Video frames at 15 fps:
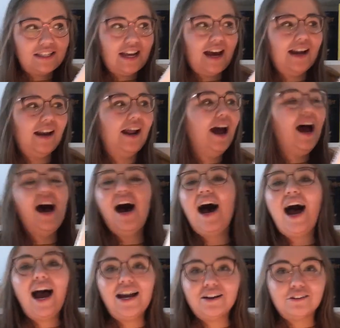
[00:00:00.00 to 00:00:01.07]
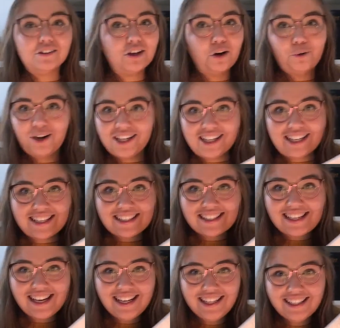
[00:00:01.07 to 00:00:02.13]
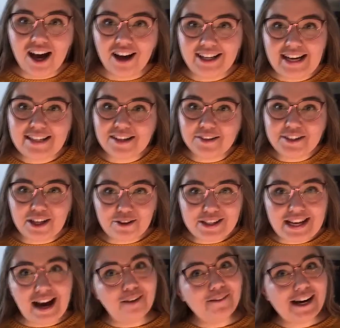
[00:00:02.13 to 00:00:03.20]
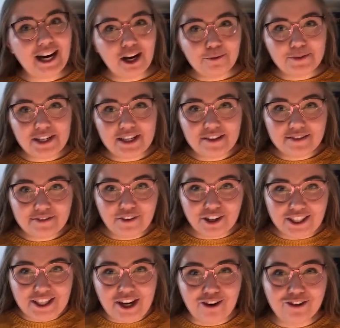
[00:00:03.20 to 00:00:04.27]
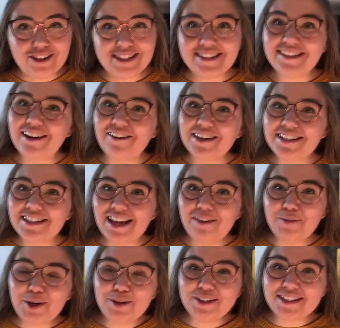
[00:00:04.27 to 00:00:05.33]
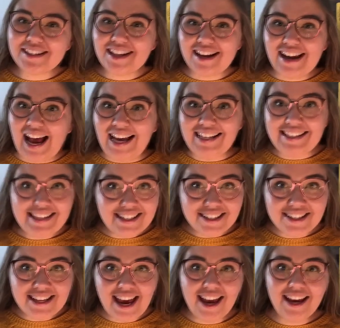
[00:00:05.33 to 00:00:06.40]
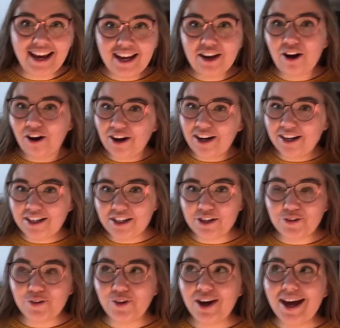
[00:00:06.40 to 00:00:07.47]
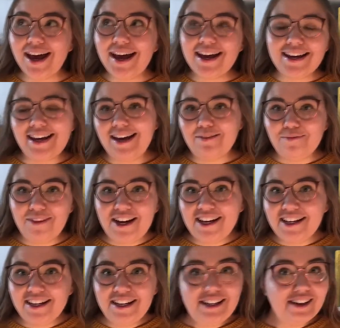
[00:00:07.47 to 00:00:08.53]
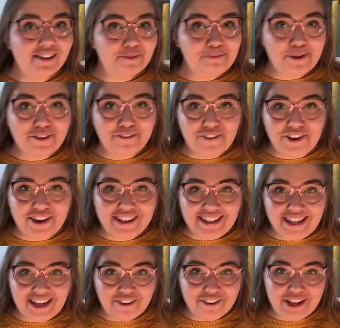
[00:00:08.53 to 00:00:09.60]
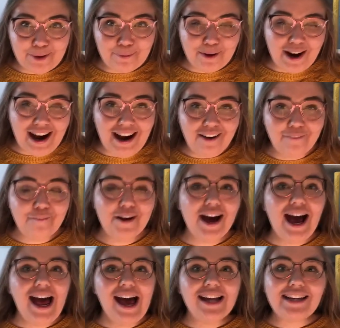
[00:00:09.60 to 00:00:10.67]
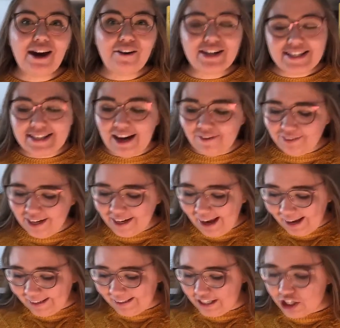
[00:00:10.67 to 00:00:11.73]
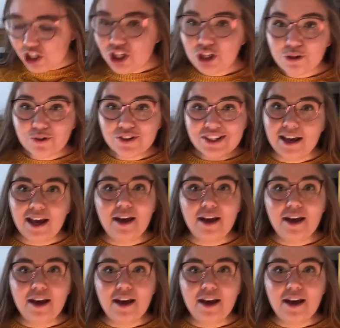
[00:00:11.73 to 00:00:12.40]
then I don't know what is. Okay, so those are my options for the O.W.L.s. There are some O.W.L.s that I need to take in order to get my preferred career path. There are some that I can choose.